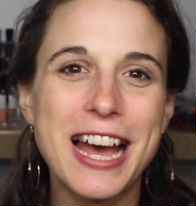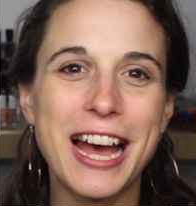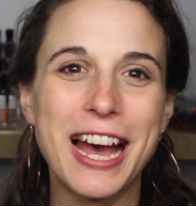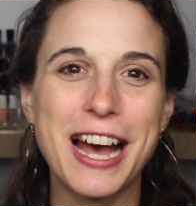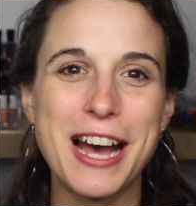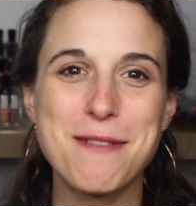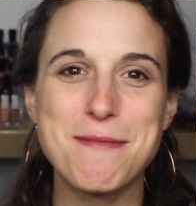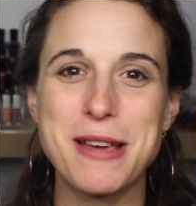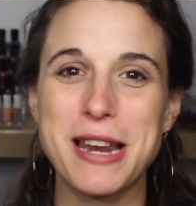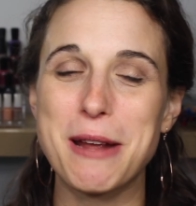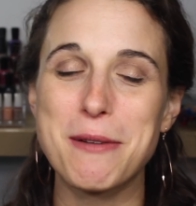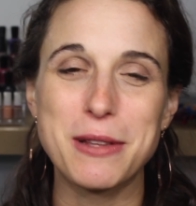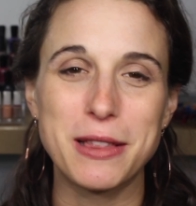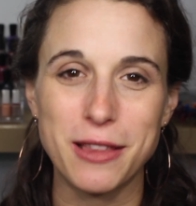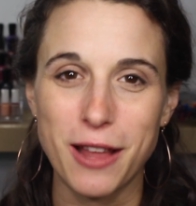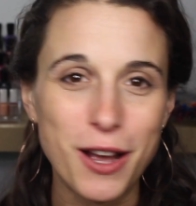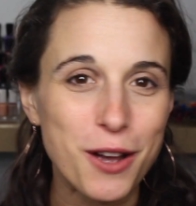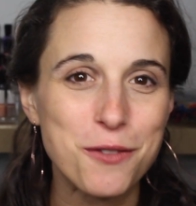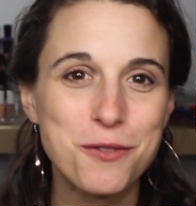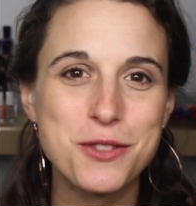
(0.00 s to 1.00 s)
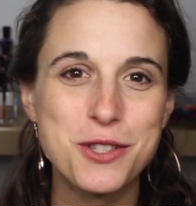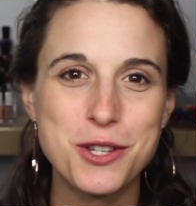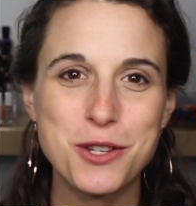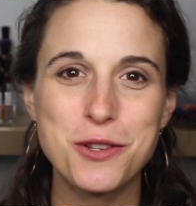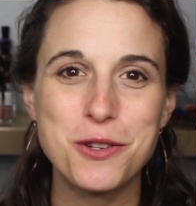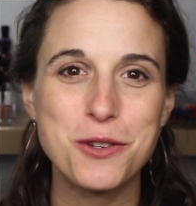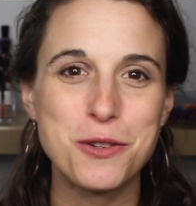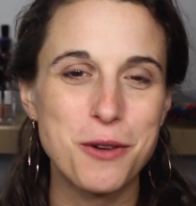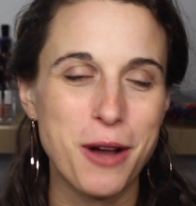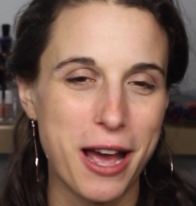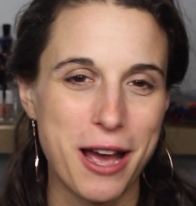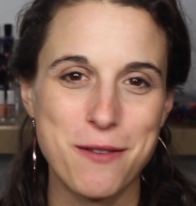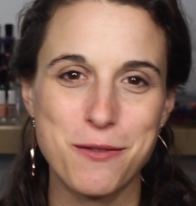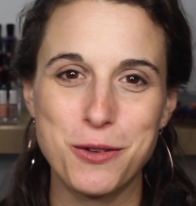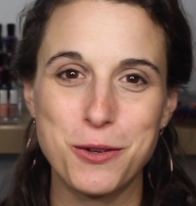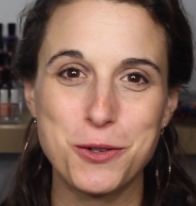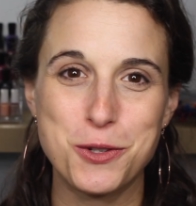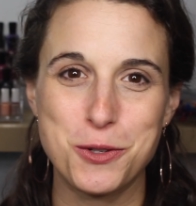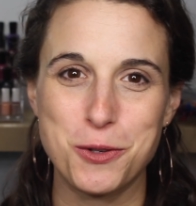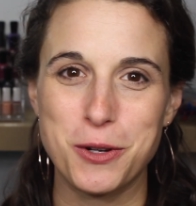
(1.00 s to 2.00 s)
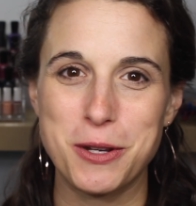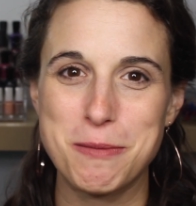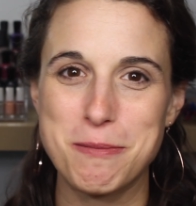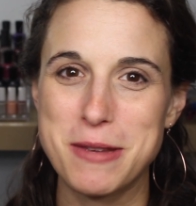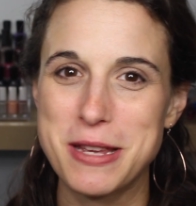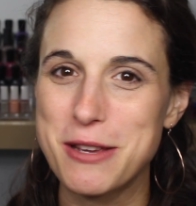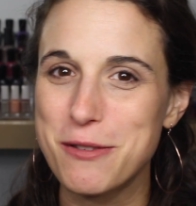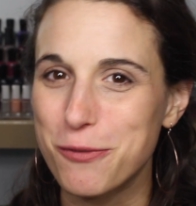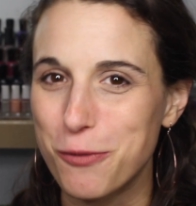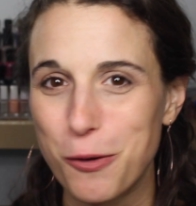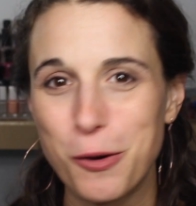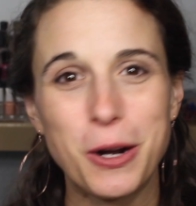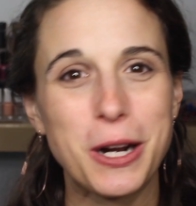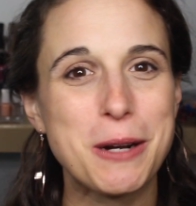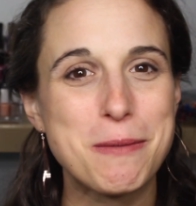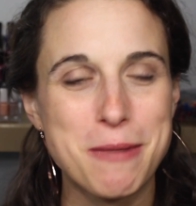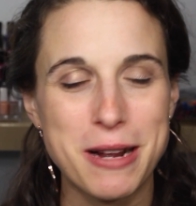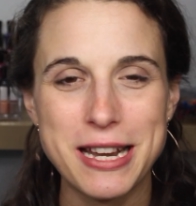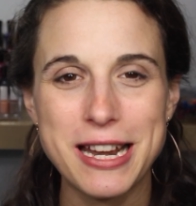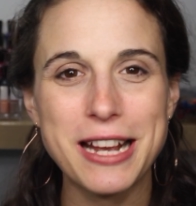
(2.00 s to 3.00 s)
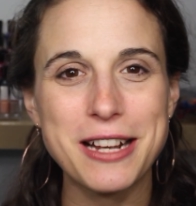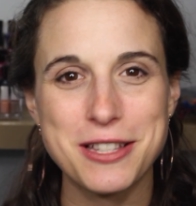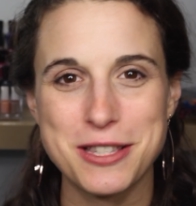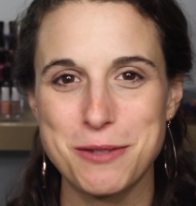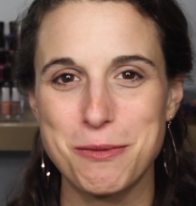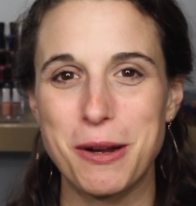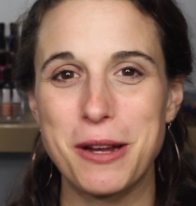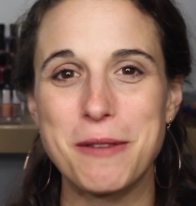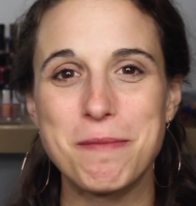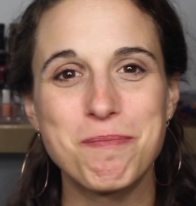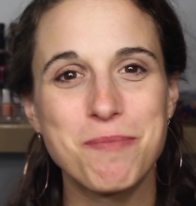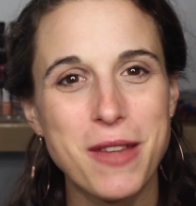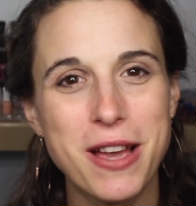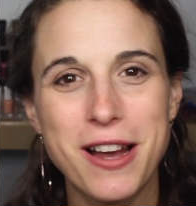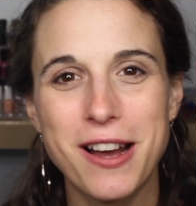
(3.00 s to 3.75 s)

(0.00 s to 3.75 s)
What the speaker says: And I would love to have you join me for my next one.